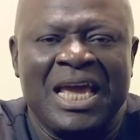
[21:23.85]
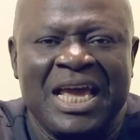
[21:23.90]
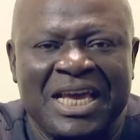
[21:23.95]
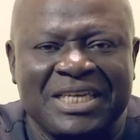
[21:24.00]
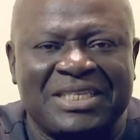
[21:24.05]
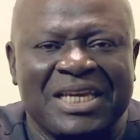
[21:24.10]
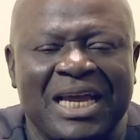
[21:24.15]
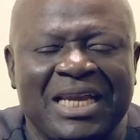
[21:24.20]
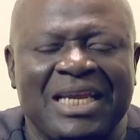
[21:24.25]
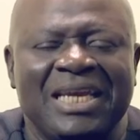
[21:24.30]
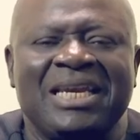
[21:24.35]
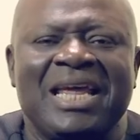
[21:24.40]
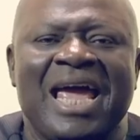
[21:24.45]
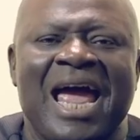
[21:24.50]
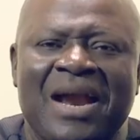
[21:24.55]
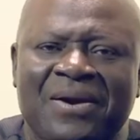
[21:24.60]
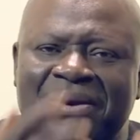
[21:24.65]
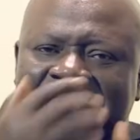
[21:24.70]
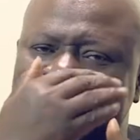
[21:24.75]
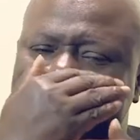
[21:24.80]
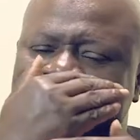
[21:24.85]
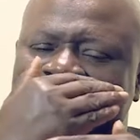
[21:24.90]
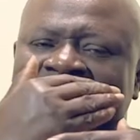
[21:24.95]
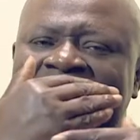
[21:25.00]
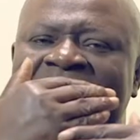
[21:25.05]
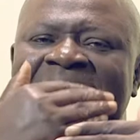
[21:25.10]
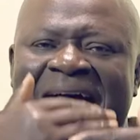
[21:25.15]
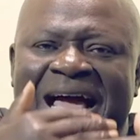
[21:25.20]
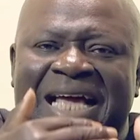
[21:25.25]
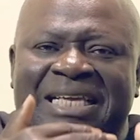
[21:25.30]
He shall inherit, the
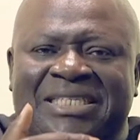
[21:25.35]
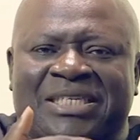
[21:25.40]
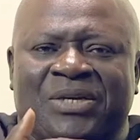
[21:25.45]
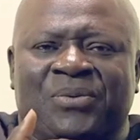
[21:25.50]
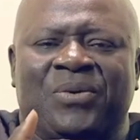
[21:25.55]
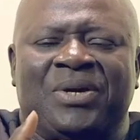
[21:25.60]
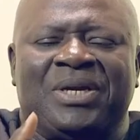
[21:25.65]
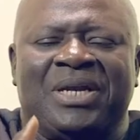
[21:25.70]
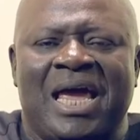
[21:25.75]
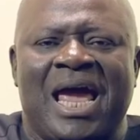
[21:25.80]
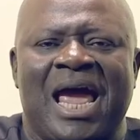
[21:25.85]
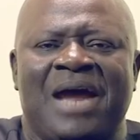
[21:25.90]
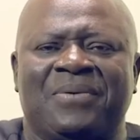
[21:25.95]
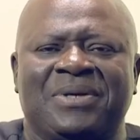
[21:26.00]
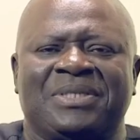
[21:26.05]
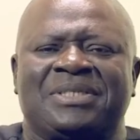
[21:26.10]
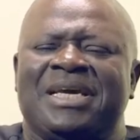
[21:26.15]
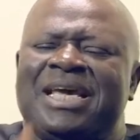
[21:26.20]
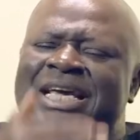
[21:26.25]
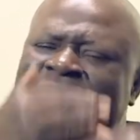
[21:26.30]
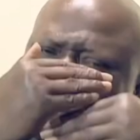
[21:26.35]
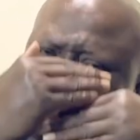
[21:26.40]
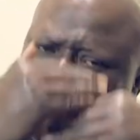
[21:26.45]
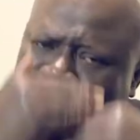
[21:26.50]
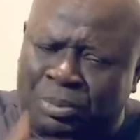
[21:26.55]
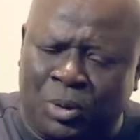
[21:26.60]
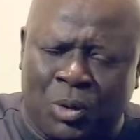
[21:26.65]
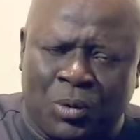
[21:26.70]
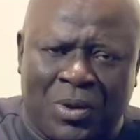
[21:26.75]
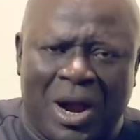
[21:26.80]
lands he will inherit is
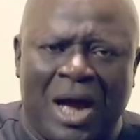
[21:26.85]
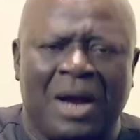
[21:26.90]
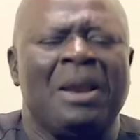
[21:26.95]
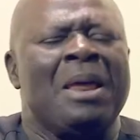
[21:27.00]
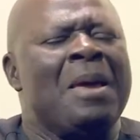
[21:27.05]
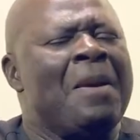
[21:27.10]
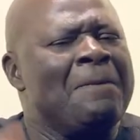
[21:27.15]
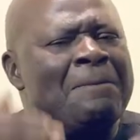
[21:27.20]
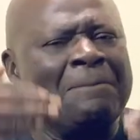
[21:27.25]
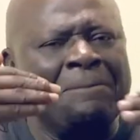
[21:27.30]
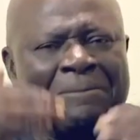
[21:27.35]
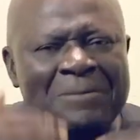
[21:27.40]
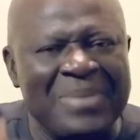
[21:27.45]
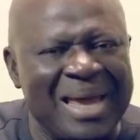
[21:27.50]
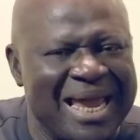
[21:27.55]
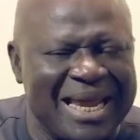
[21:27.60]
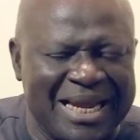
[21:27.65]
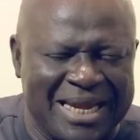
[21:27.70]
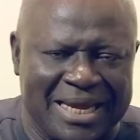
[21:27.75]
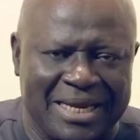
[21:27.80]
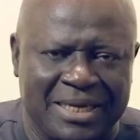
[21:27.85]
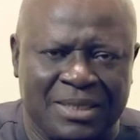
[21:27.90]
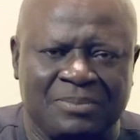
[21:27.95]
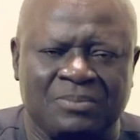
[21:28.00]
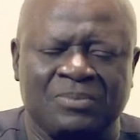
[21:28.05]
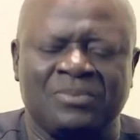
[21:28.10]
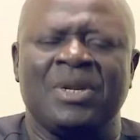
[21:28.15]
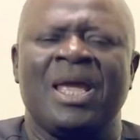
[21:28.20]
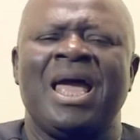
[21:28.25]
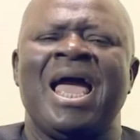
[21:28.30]
plural,
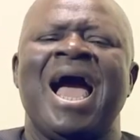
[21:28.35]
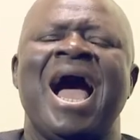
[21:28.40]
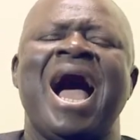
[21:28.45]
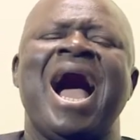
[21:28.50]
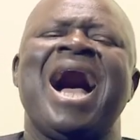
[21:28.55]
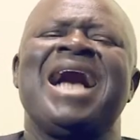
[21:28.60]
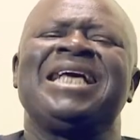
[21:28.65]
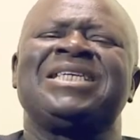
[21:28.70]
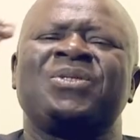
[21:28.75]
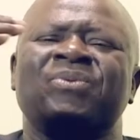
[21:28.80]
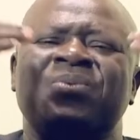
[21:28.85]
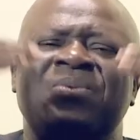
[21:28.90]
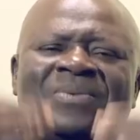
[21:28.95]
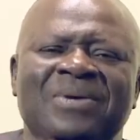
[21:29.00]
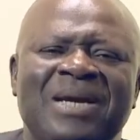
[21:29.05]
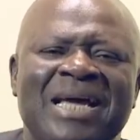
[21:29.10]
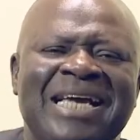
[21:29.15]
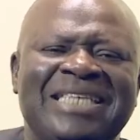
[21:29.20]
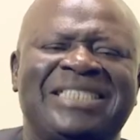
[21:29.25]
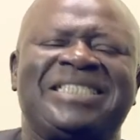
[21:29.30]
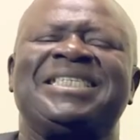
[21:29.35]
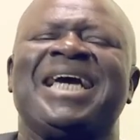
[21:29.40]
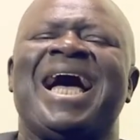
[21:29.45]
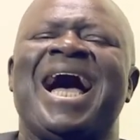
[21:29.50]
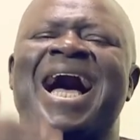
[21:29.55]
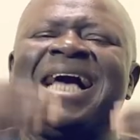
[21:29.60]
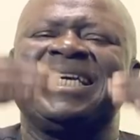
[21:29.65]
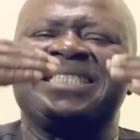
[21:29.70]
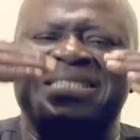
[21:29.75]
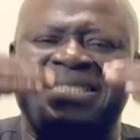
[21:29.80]
meaning as rich
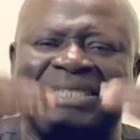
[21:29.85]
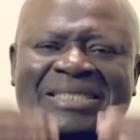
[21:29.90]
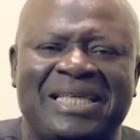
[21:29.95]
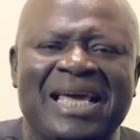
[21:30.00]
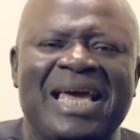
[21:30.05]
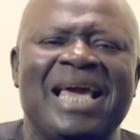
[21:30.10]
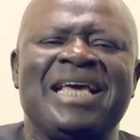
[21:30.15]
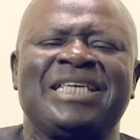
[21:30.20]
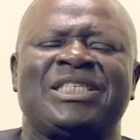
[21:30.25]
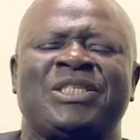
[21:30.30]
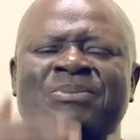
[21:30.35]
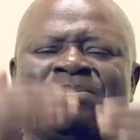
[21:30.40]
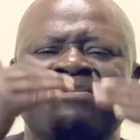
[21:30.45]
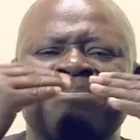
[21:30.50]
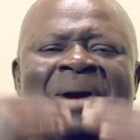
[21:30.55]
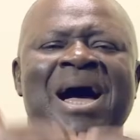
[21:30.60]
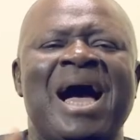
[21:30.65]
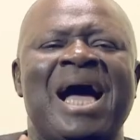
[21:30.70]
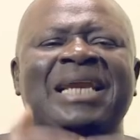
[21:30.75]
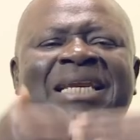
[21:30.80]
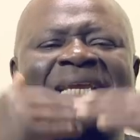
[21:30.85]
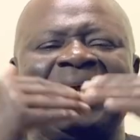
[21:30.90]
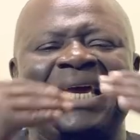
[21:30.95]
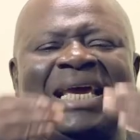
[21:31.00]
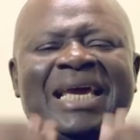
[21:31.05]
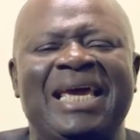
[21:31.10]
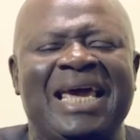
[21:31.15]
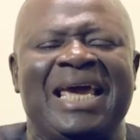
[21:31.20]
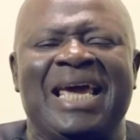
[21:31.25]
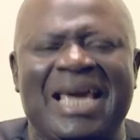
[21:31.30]
as this man
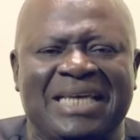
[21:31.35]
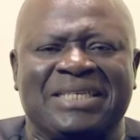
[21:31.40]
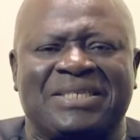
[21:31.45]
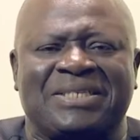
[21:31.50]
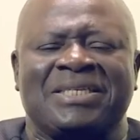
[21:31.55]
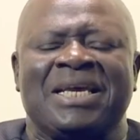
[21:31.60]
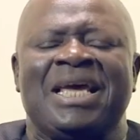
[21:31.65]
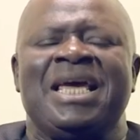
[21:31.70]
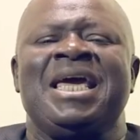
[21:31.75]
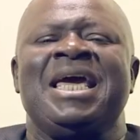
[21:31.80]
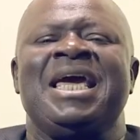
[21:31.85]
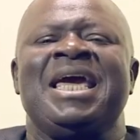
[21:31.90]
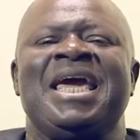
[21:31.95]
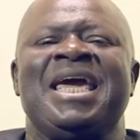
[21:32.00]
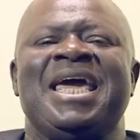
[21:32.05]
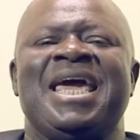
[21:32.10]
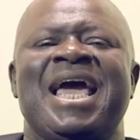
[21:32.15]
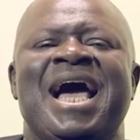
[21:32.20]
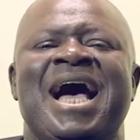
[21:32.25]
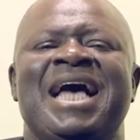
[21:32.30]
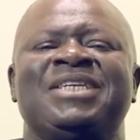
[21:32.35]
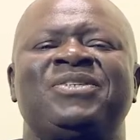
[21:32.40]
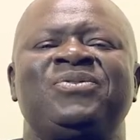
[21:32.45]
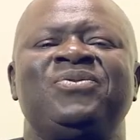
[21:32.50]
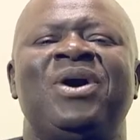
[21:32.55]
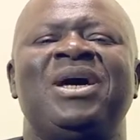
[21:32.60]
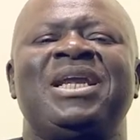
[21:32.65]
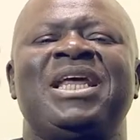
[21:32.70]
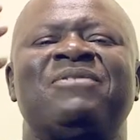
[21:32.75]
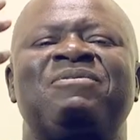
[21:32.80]
is, he has
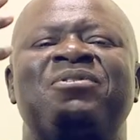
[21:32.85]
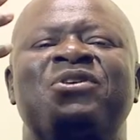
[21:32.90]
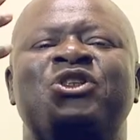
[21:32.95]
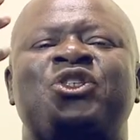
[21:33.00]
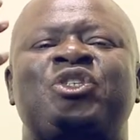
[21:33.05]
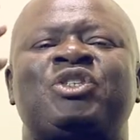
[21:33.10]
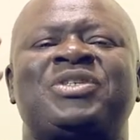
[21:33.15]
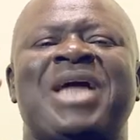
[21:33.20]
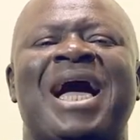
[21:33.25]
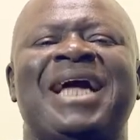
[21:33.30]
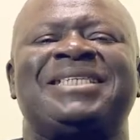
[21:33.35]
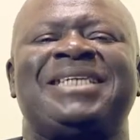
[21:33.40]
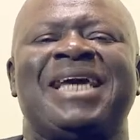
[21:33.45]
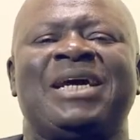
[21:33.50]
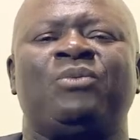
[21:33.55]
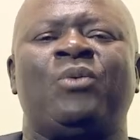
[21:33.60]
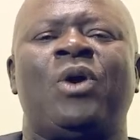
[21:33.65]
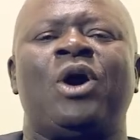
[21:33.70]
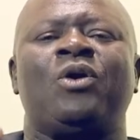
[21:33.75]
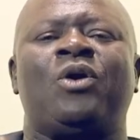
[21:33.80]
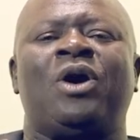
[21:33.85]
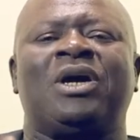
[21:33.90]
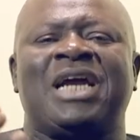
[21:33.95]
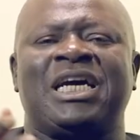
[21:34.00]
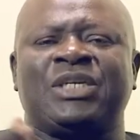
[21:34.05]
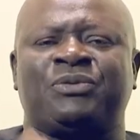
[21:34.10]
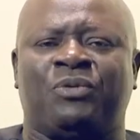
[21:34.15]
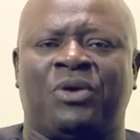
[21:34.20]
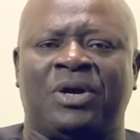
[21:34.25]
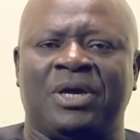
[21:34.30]
not even started what God
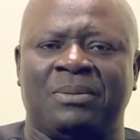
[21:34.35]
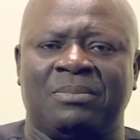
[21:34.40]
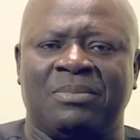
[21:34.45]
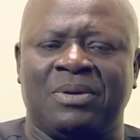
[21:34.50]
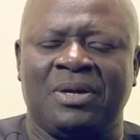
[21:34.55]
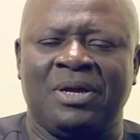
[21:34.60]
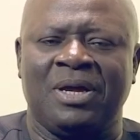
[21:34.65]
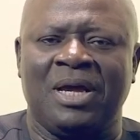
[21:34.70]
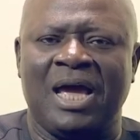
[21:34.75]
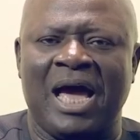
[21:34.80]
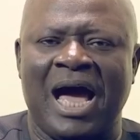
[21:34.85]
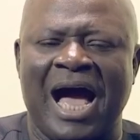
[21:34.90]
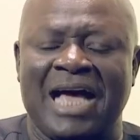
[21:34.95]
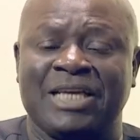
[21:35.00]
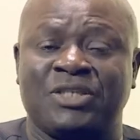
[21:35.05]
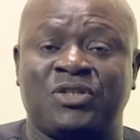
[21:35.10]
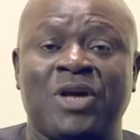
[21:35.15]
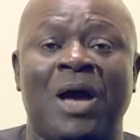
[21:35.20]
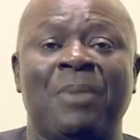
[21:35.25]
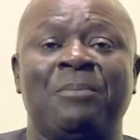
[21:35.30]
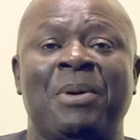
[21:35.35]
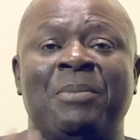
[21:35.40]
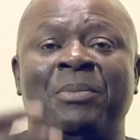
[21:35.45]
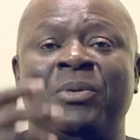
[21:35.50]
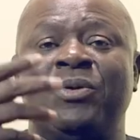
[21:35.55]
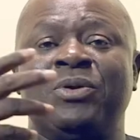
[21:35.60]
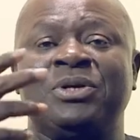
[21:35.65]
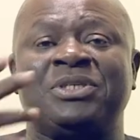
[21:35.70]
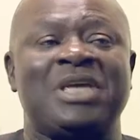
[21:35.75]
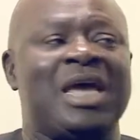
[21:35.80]
has for him. And some
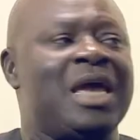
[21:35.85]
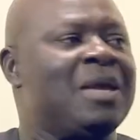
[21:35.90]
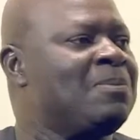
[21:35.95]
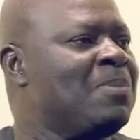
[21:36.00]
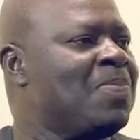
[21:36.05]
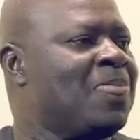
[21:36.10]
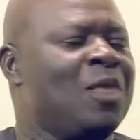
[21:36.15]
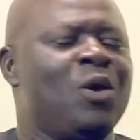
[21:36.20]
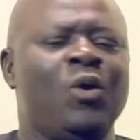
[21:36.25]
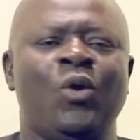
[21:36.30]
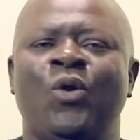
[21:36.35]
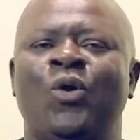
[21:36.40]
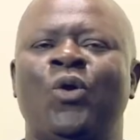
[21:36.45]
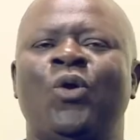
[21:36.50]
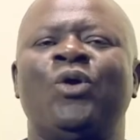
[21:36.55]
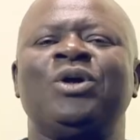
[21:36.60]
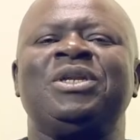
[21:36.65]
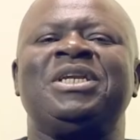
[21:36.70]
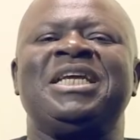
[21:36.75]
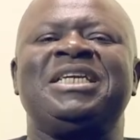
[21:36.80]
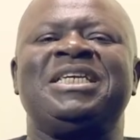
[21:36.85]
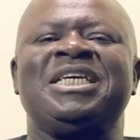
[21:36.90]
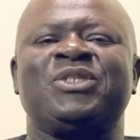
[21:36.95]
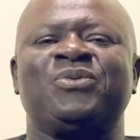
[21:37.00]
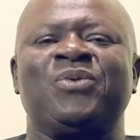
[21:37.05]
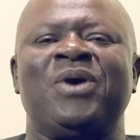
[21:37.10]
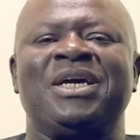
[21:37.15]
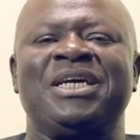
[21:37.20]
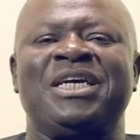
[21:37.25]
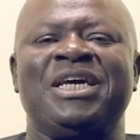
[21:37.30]
people will say, Who did
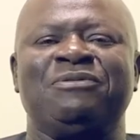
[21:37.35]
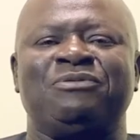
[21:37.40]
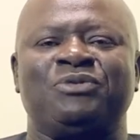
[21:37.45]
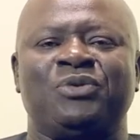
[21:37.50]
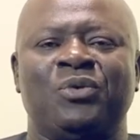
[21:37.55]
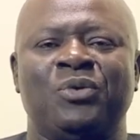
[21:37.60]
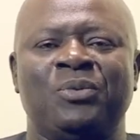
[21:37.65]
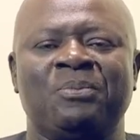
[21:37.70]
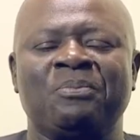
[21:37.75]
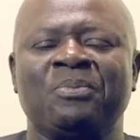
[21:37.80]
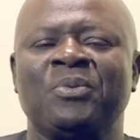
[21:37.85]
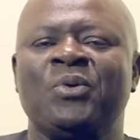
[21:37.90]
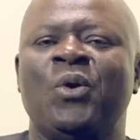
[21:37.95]
this one give to?